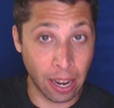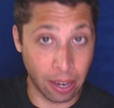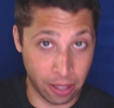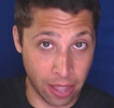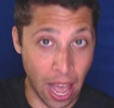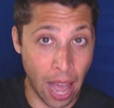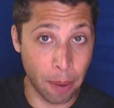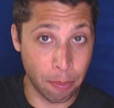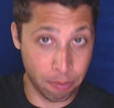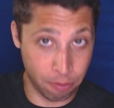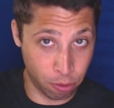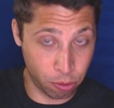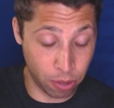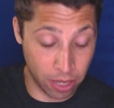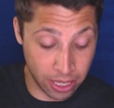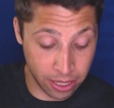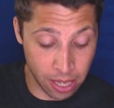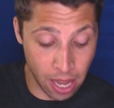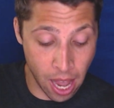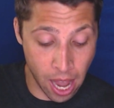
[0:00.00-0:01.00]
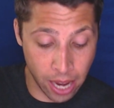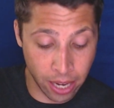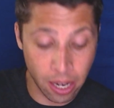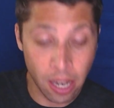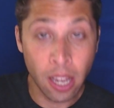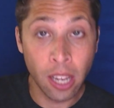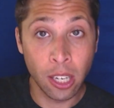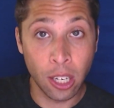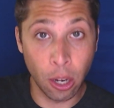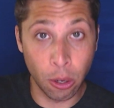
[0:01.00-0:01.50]
That green line
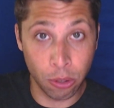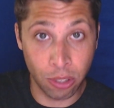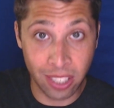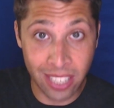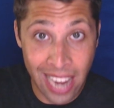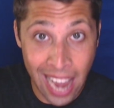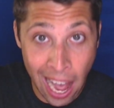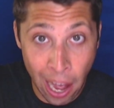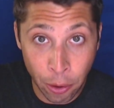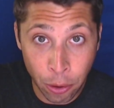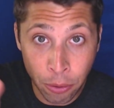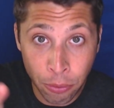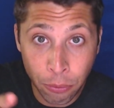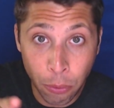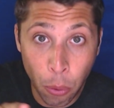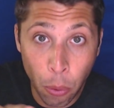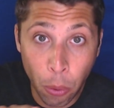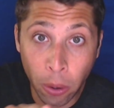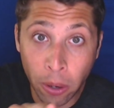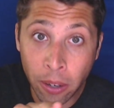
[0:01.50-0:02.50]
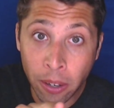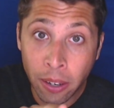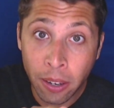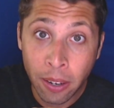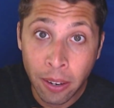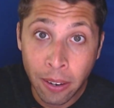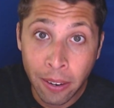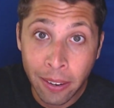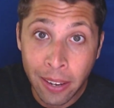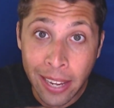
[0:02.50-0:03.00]
goes down to 4,
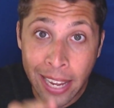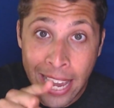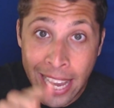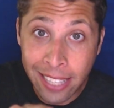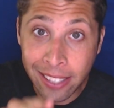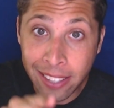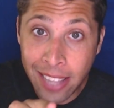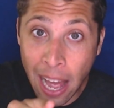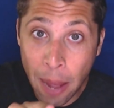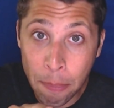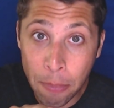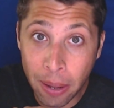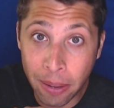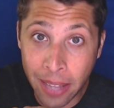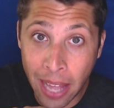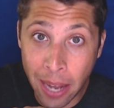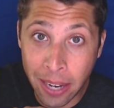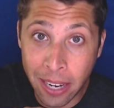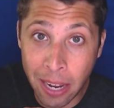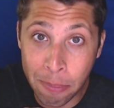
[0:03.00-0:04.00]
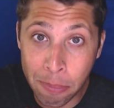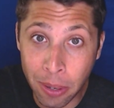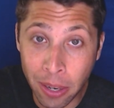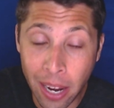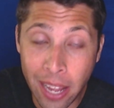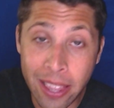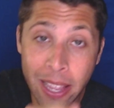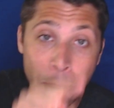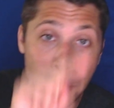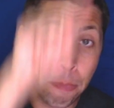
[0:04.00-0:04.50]
hits that number,
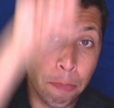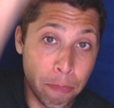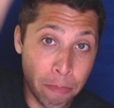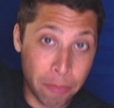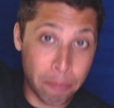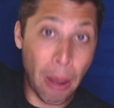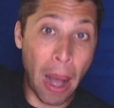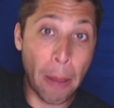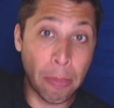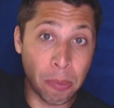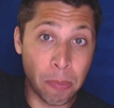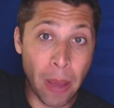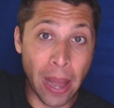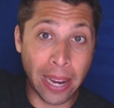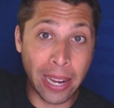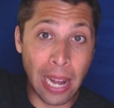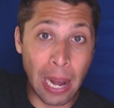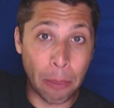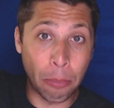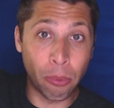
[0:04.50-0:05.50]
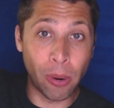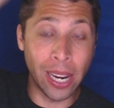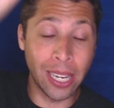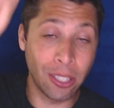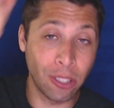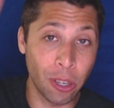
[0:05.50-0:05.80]
and then pops back up, right?